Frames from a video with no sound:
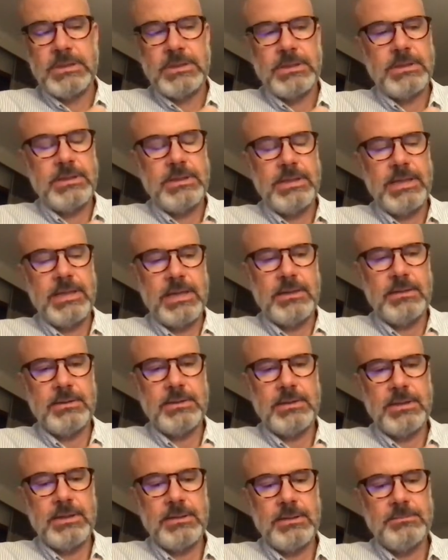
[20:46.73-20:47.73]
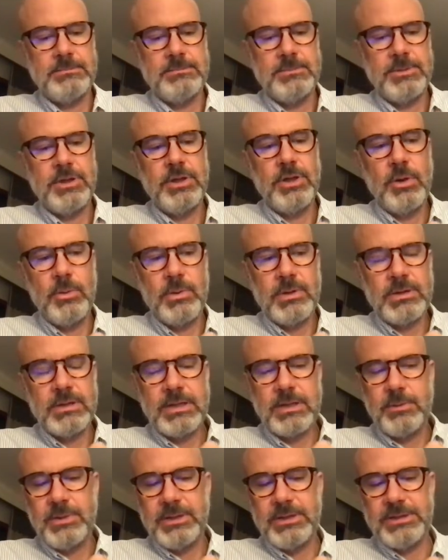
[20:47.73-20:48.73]
with
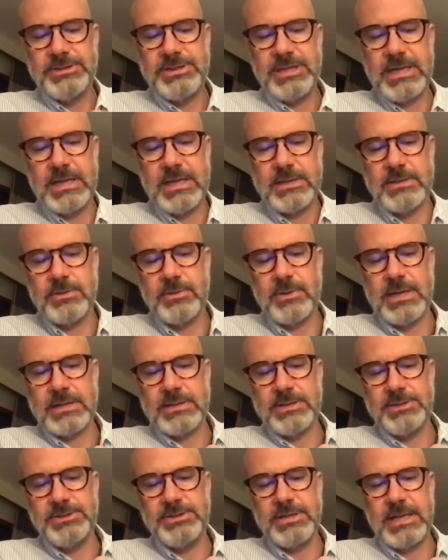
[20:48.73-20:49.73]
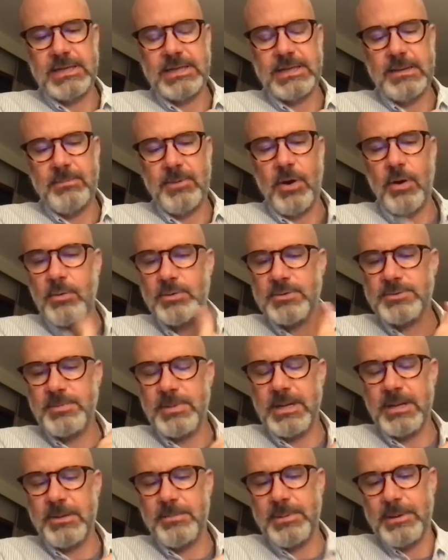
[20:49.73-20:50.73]
liquid inject, direct inject, I've always
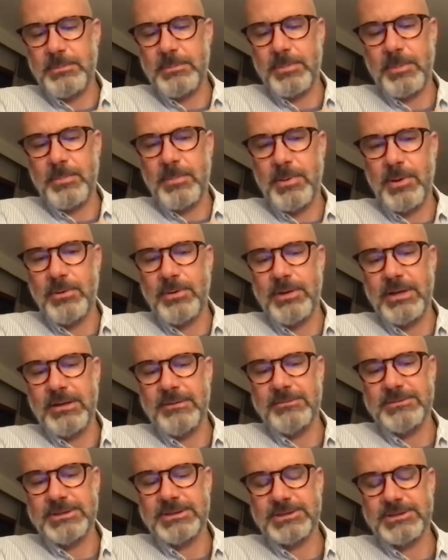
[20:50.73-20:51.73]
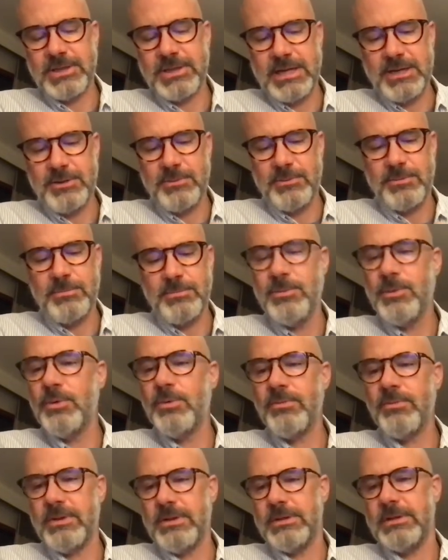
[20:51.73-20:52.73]
been a big proponent of just trying to
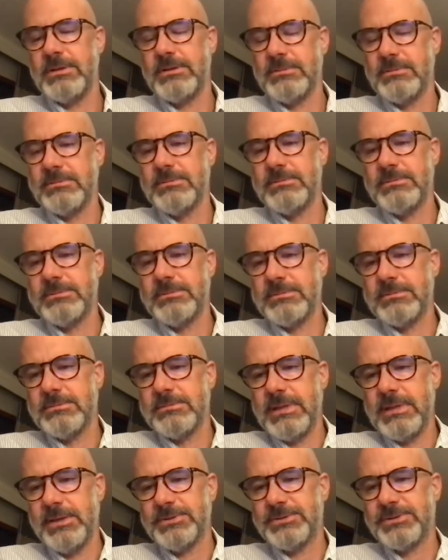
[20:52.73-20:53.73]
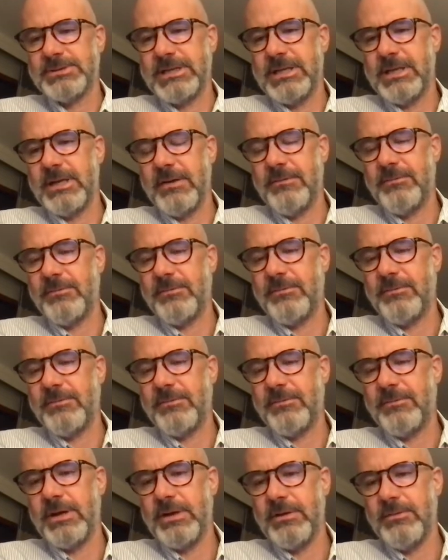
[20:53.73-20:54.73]
remove the LC off of the
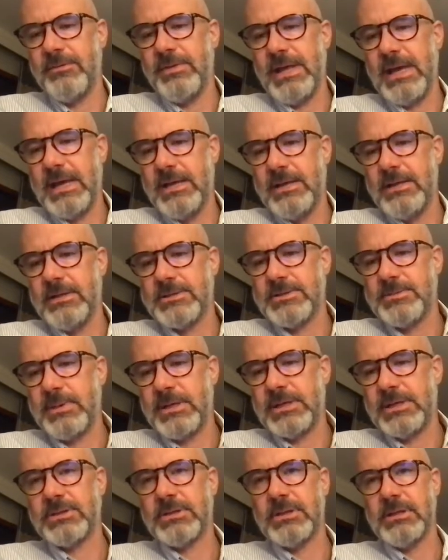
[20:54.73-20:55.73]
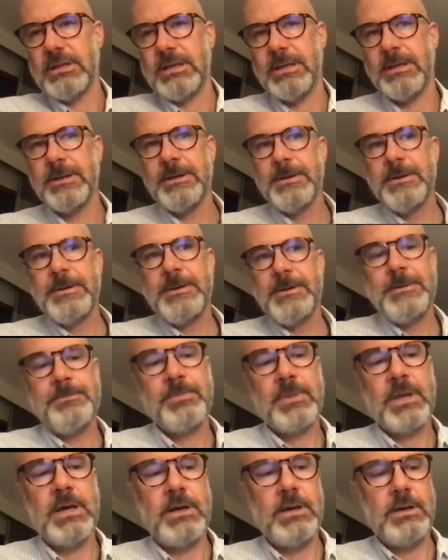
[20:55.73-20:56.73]
front of that, especially
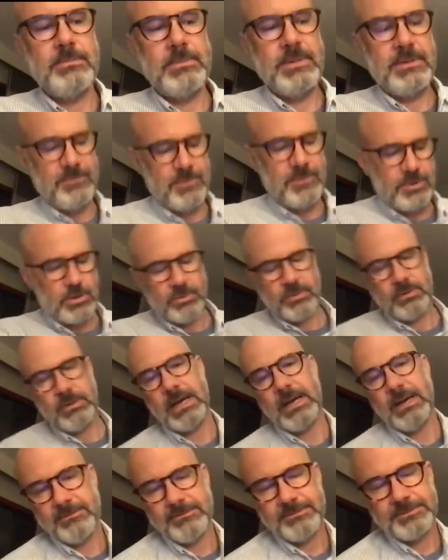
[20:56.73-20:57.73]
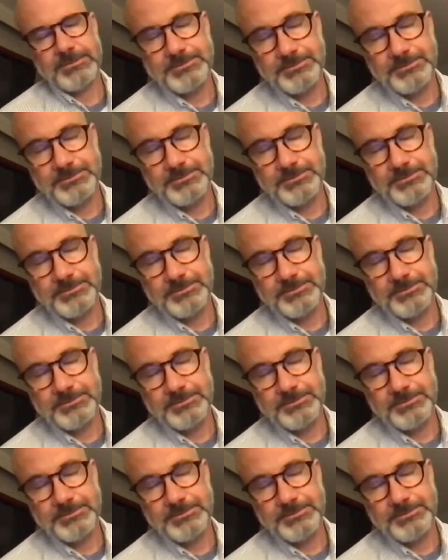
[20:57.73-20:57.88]
if you don't have